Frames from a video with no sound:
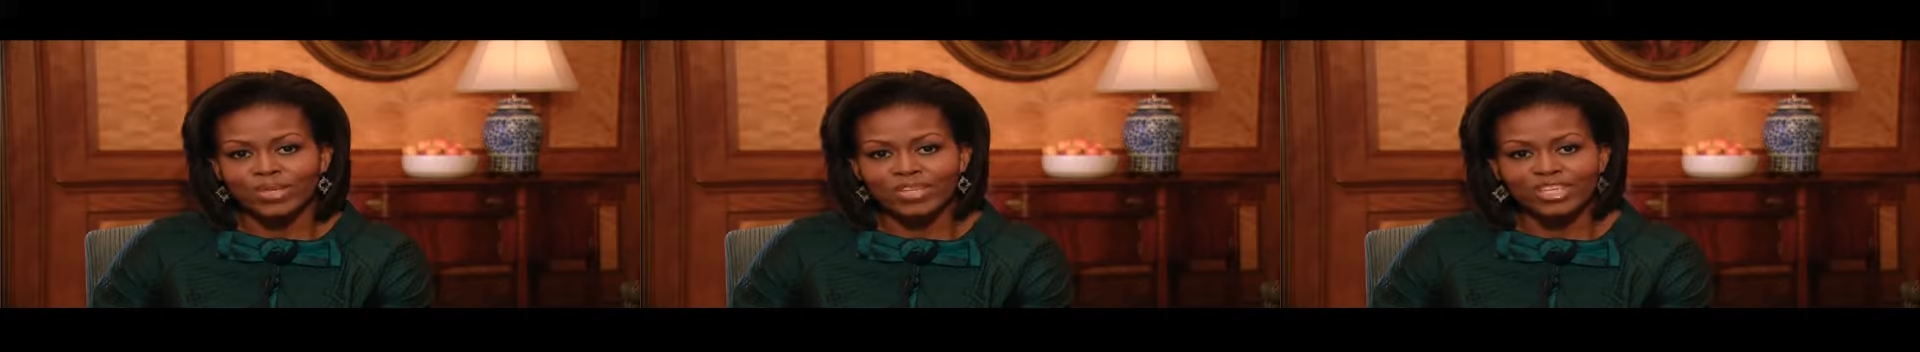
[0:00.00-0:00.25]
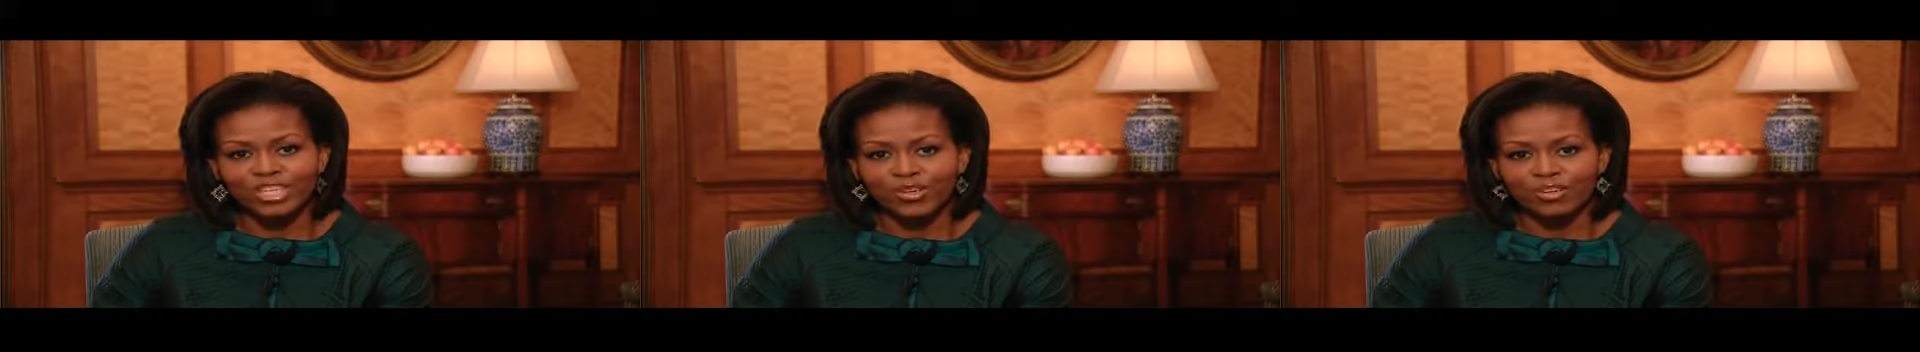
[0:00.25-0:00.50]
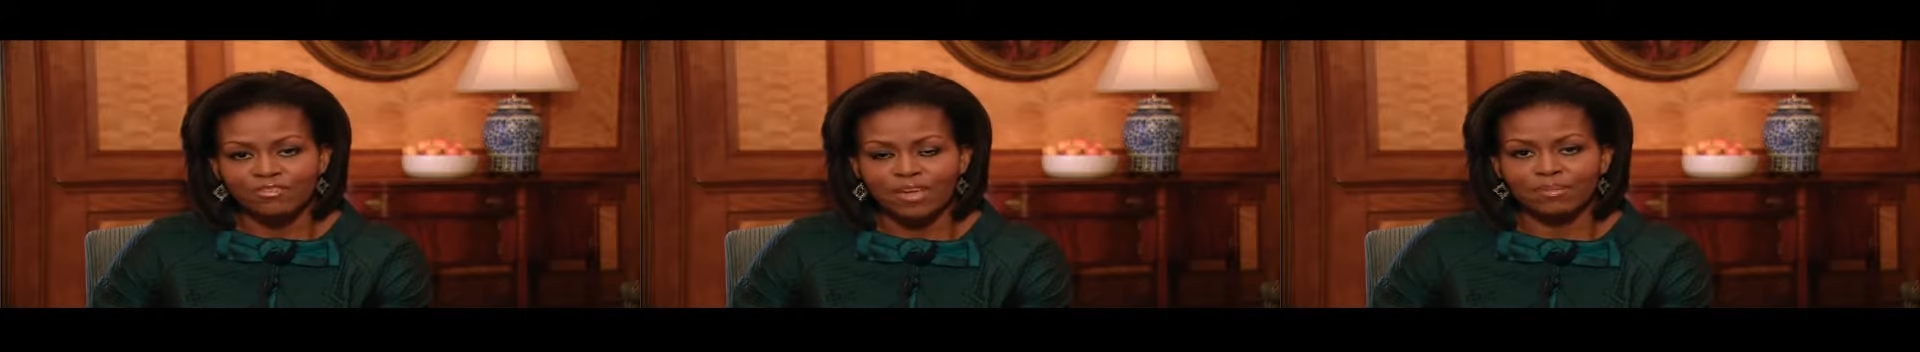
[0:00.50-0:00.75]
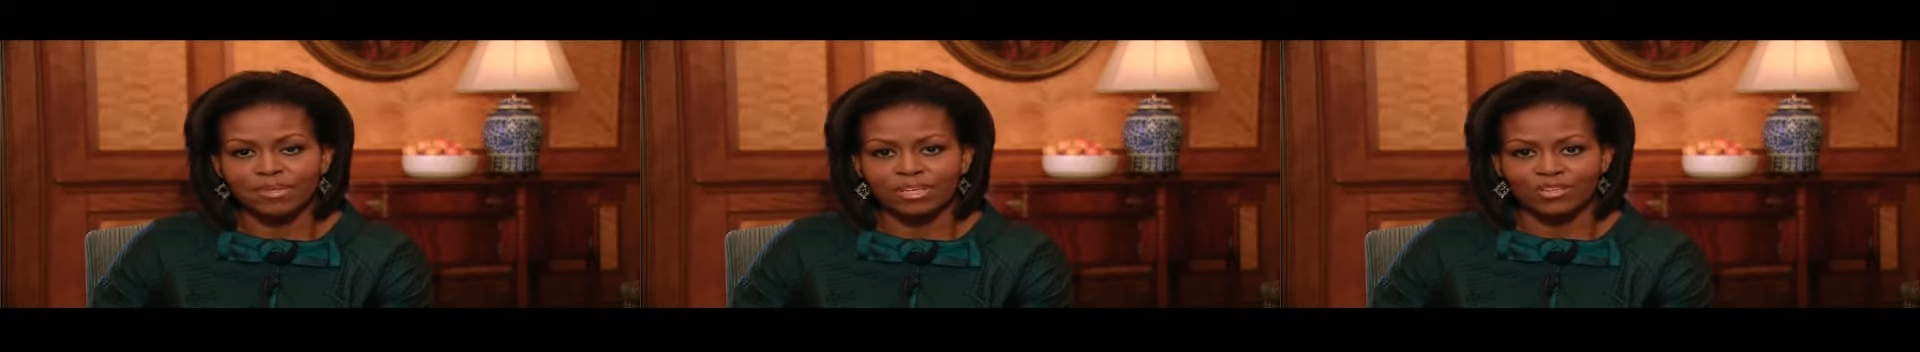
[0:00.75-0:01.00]
Military
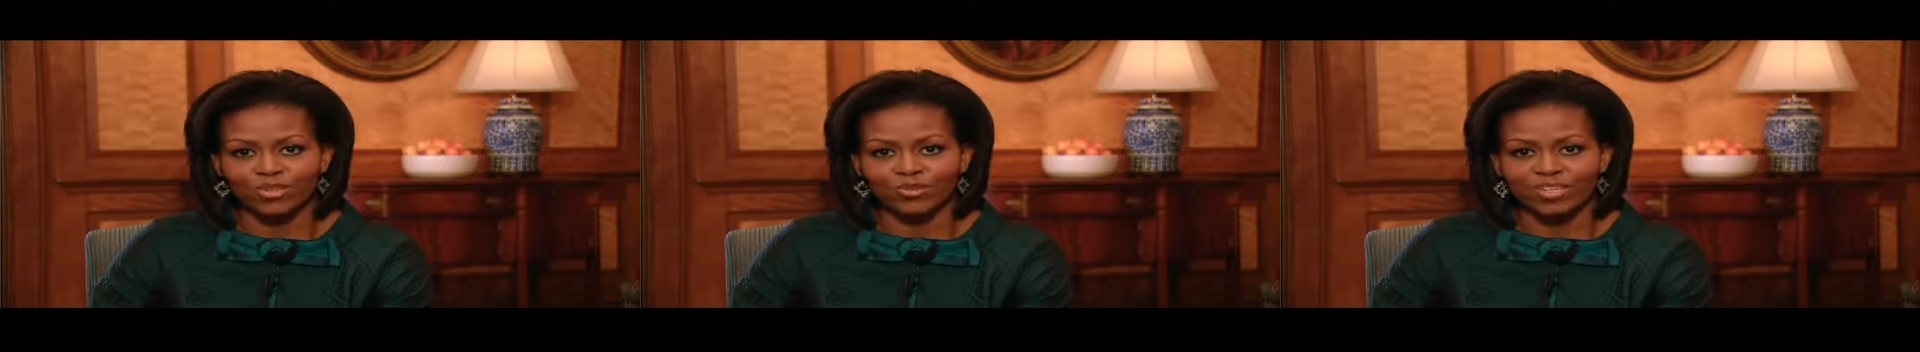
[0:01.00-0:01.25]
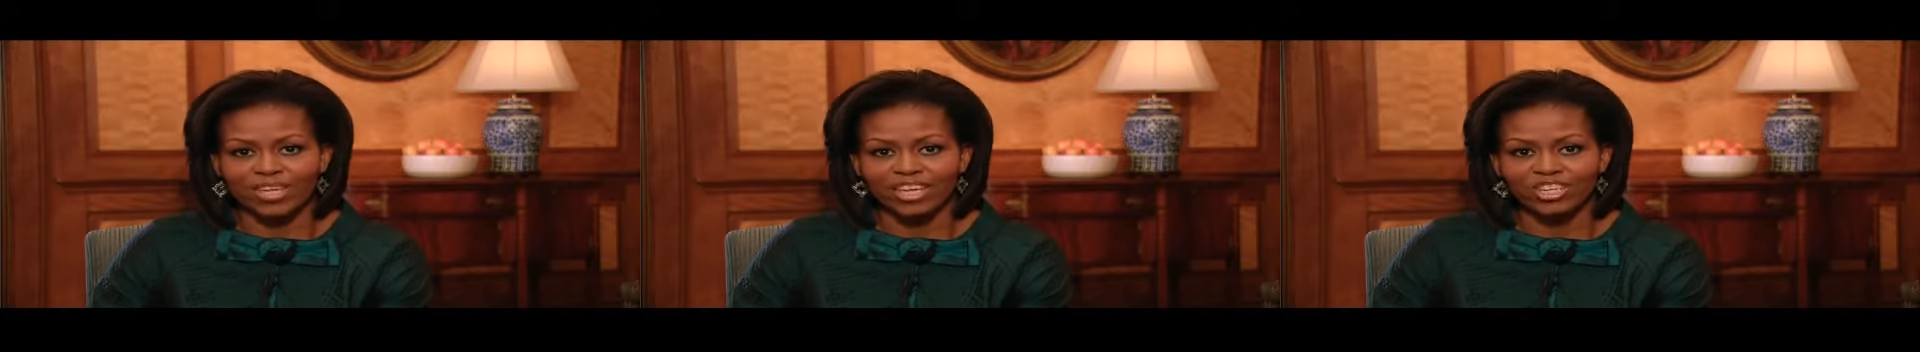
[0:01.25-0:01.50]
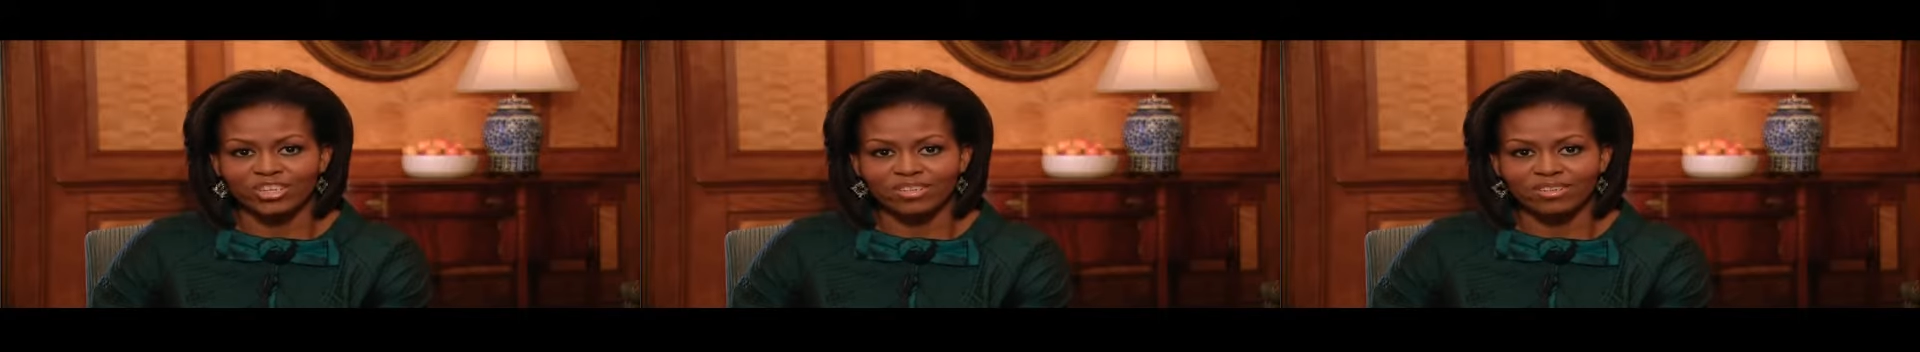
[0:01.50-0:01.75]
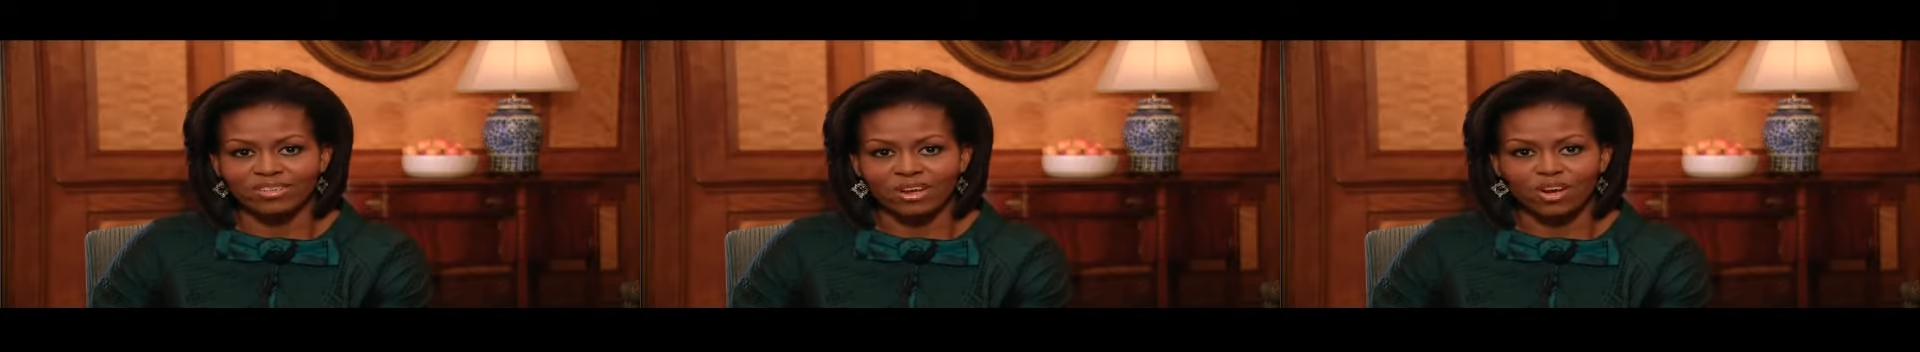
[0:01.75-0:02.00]
Family Association